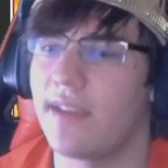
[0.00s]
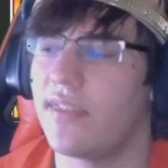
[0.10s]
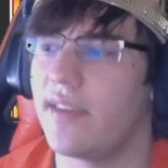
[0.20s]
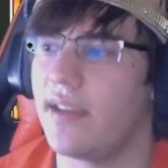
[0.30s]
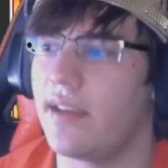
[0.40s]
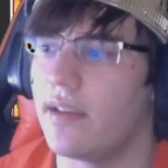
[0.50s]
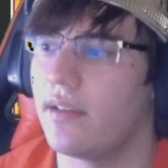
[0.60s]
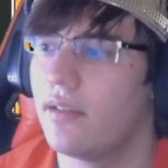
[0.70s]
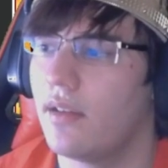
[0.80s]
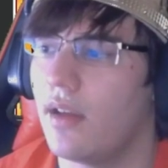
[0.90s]
the
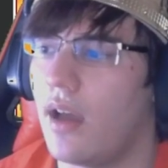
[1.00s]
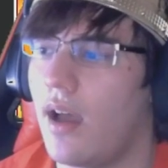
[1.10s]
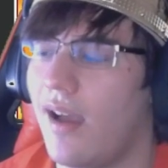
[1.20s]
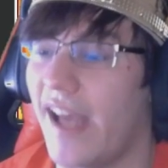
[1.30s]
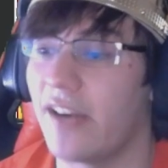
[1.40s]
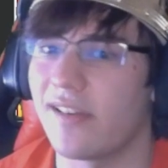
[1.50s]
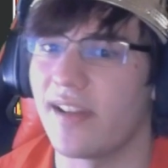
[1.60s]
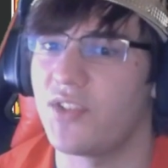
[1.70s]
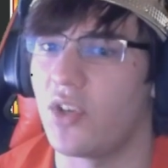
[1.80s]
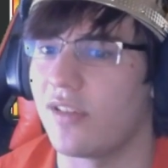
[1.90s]
Energy
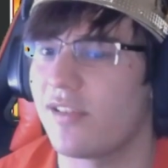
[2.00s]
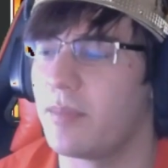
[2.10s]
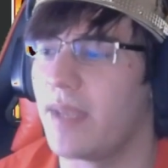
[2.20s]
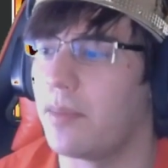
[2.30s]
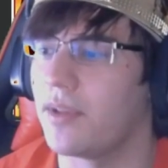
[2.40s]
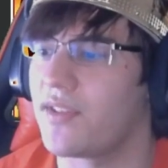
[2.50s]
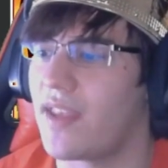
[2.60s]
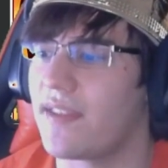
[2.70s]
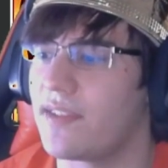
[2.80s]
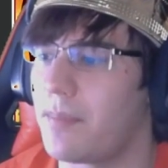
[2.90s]
Search to be able to
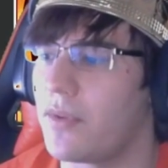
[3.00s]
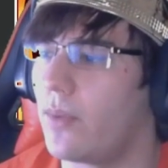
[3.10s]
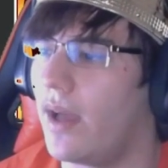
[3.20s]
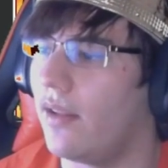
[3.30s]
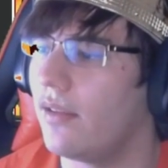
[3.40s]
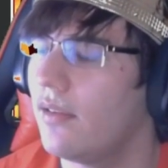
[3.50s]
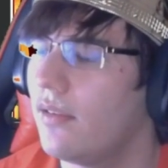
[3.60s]
set these up as well.